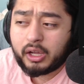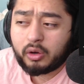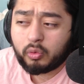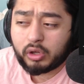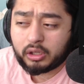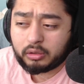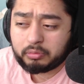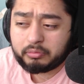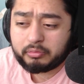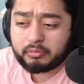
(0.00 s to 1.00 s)
will
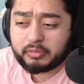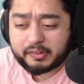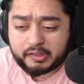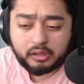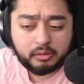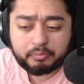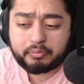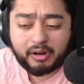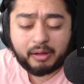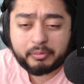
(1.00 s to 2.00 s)
still
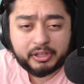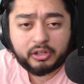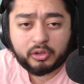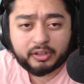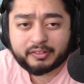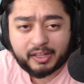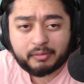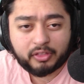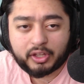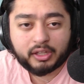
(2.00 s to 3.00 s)
probably do the same
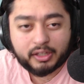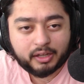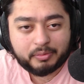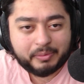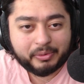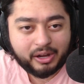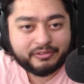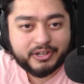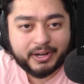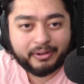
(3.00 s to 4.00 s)
thing, kick people off
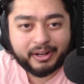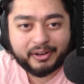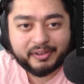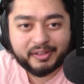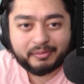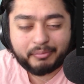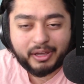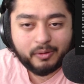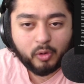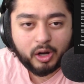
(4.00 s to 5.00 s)
generators and make
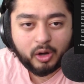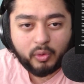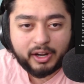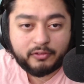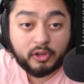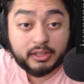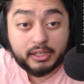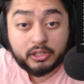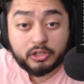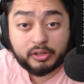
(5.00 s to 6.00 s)
them walk away if you get the
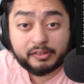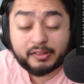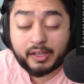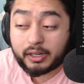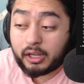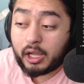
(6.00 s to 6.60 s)
injury state.